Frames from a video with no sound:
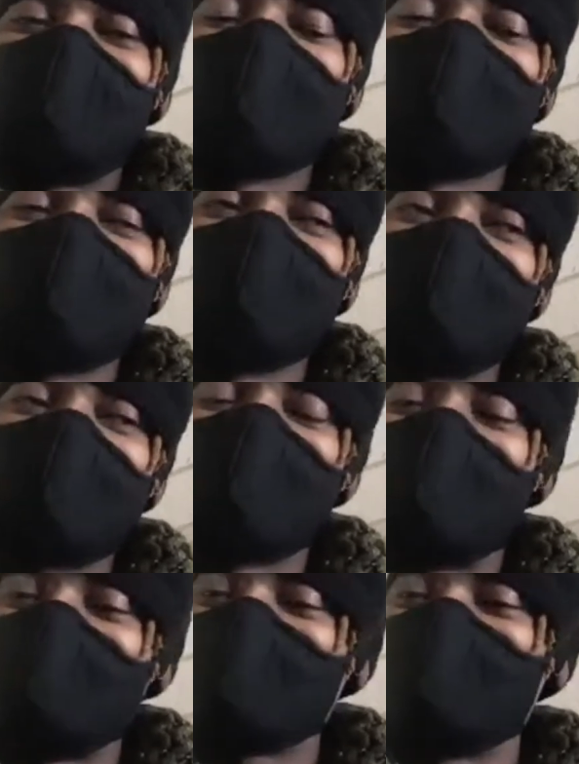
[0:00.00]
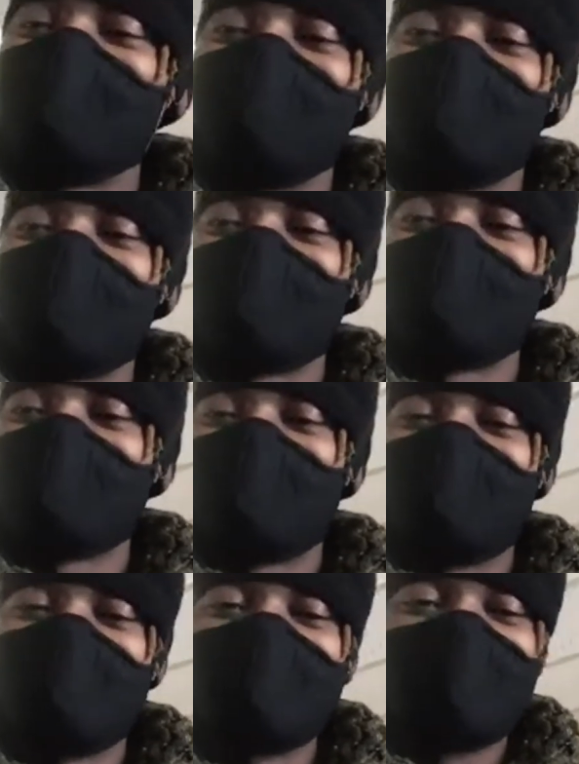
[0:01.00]
you to think back to your matric
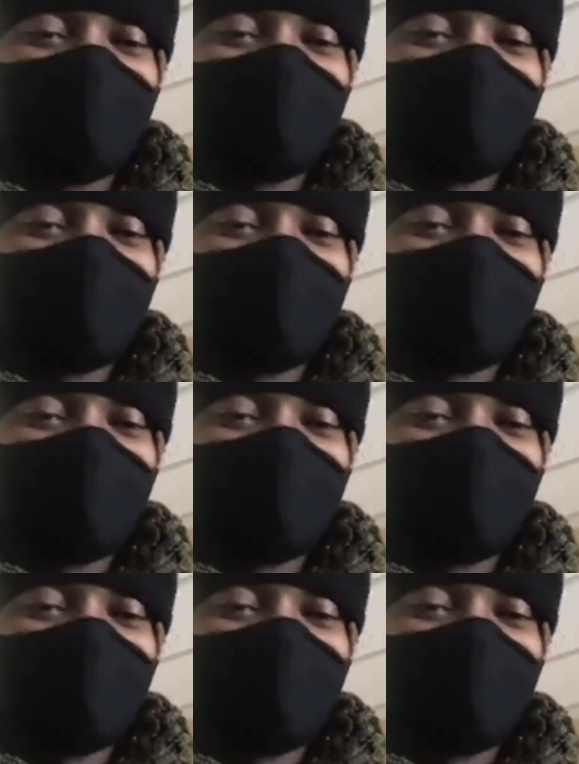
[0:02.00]
year.